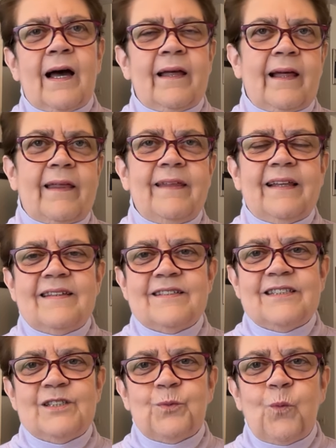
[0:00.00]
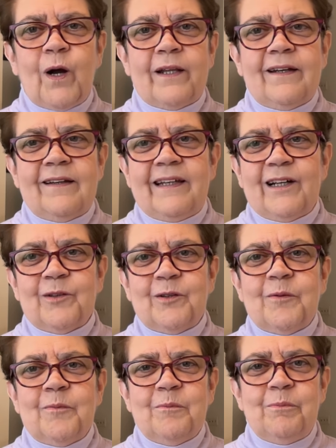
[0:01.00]
I think this is what, you know,
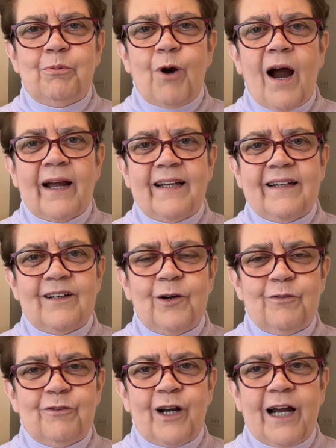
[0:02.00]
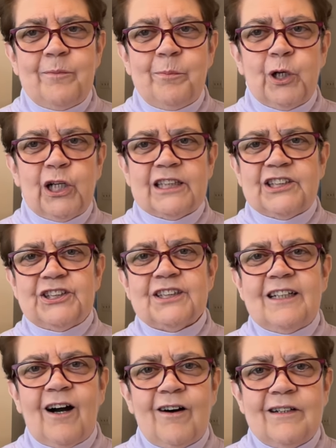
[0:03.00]
Brian over at Bookish
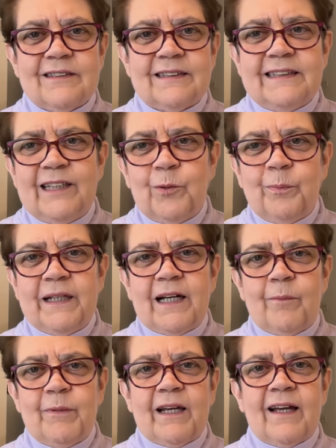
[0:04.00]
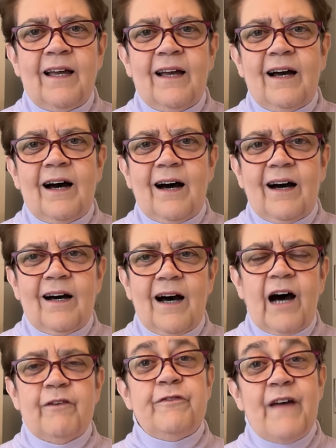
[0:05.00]
calls, you know, becoming a
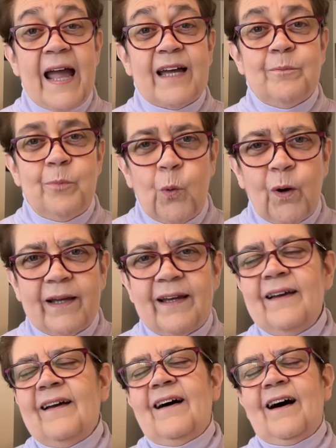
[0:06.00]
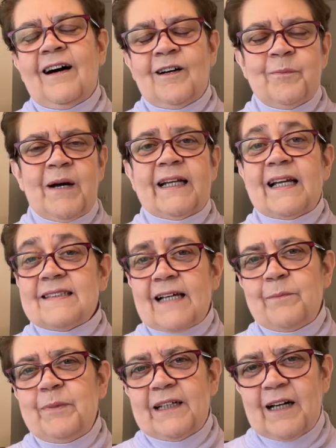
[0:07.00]
fanboy. I guess I
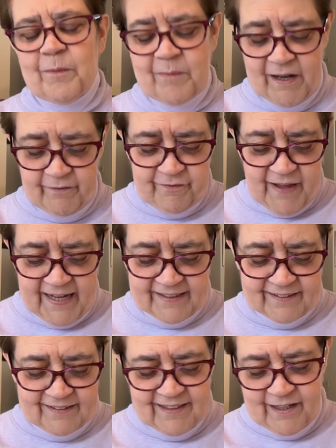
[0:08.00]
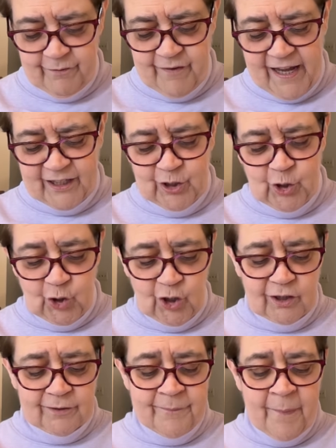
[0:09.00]
become a
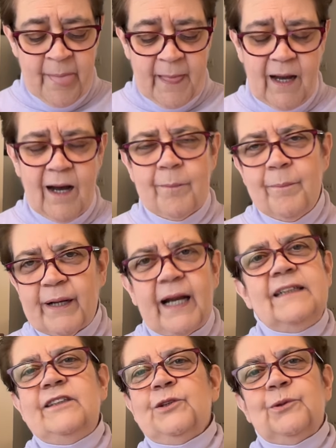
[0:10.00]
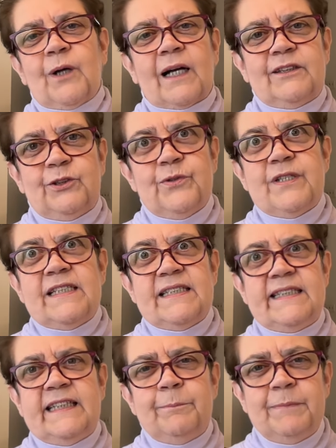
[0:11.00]
fangirl. But I do these
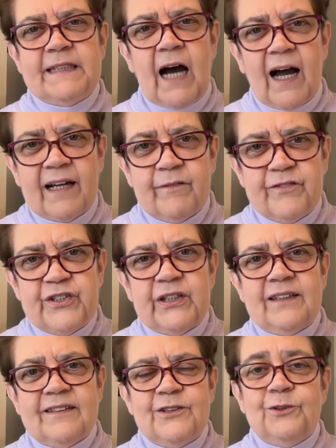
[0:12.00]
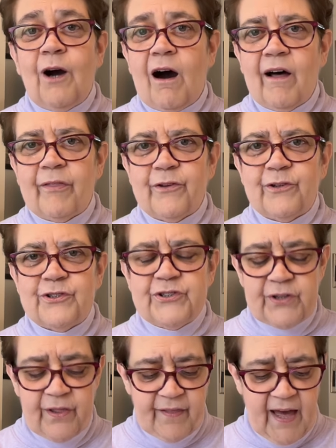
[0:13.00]
deep dives into
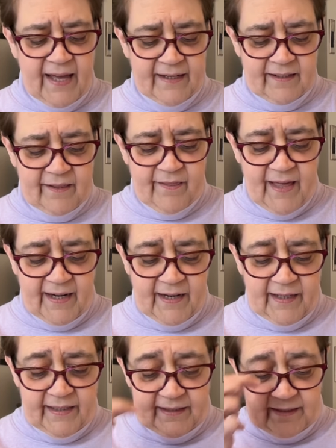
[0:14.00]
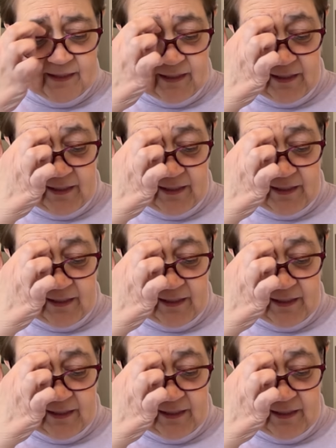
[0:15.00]
authors that I